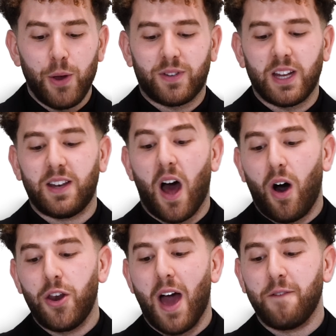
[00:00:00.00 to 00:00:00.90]
boots did
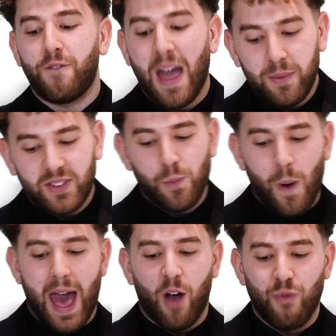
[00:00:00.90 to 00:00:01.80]
R9 famously
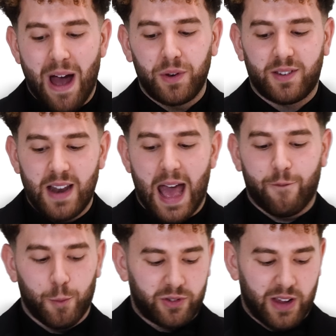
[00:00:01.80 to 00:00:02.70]
wear around his neck
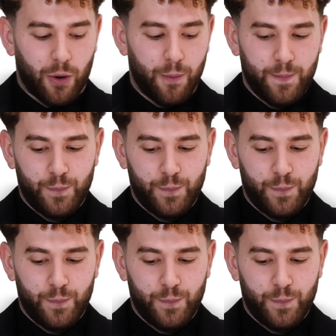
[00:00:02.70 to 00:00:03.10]
for Brazil?